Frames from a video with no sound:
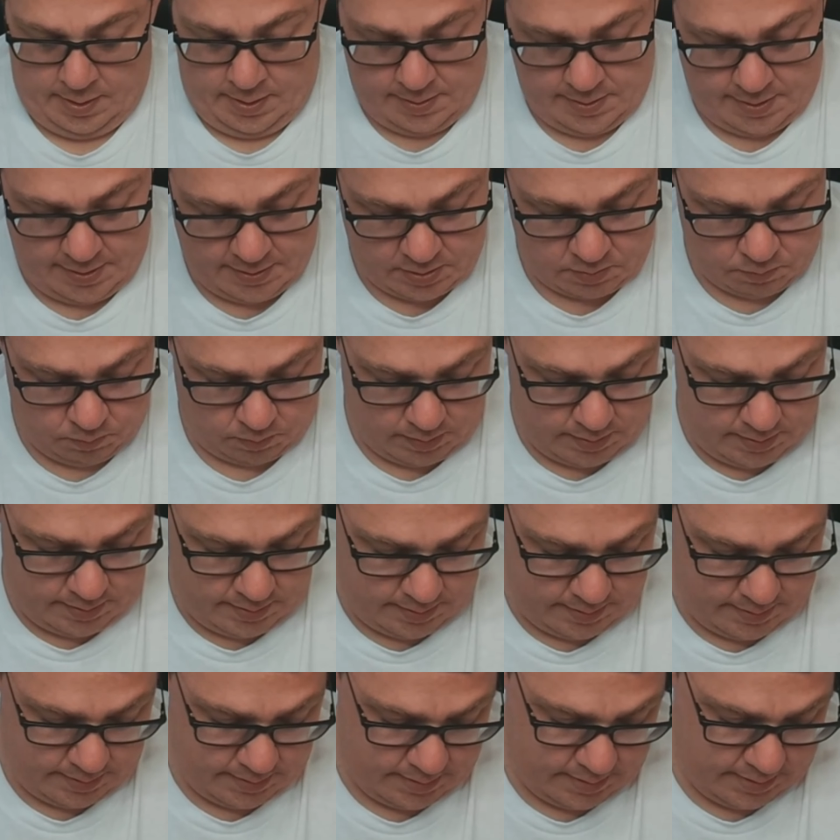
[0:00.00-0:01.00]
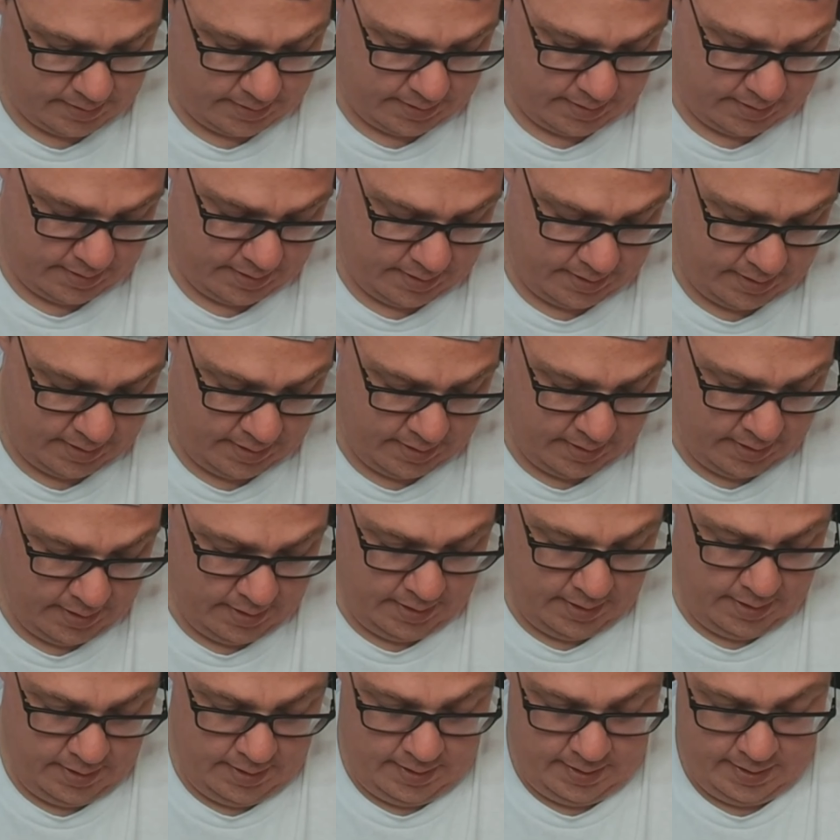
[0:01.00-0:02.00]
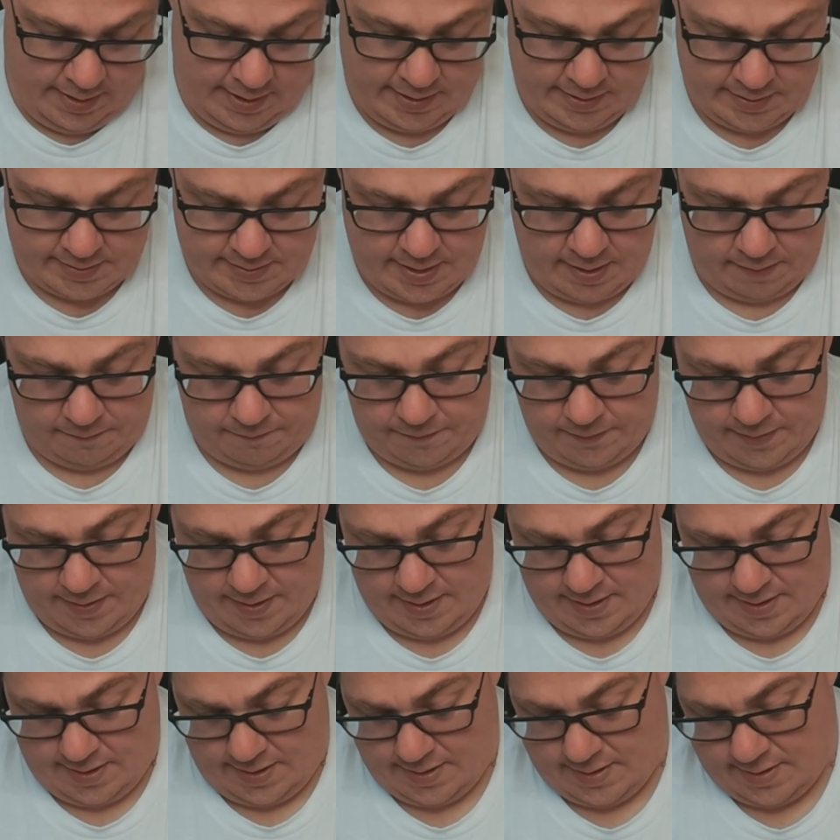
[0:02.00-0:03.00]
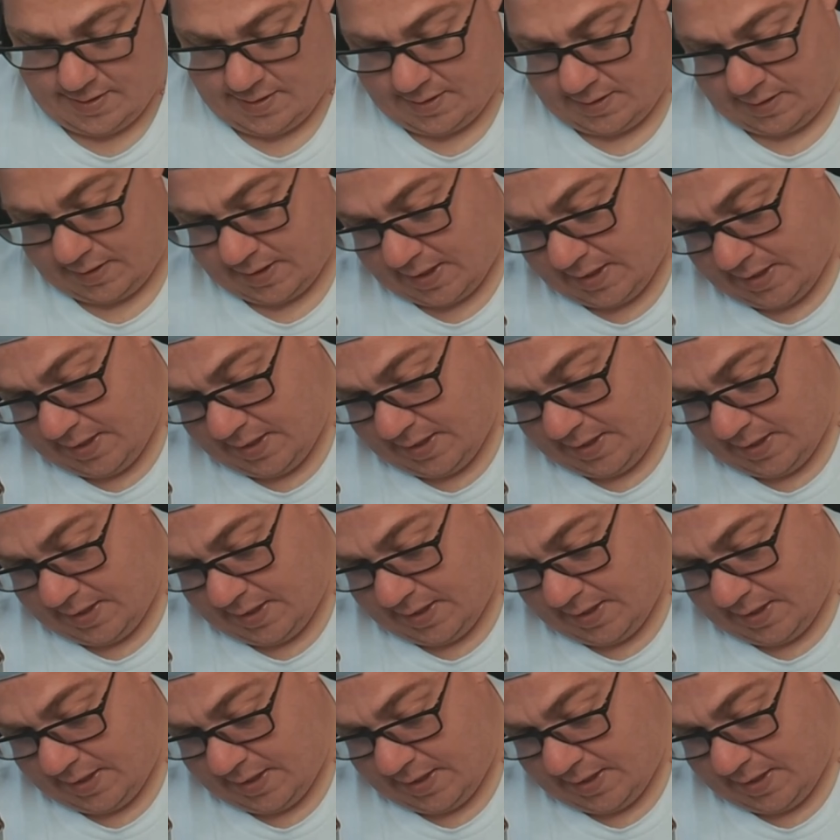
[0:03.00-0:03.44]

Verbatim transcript: This one, he's definitely a lot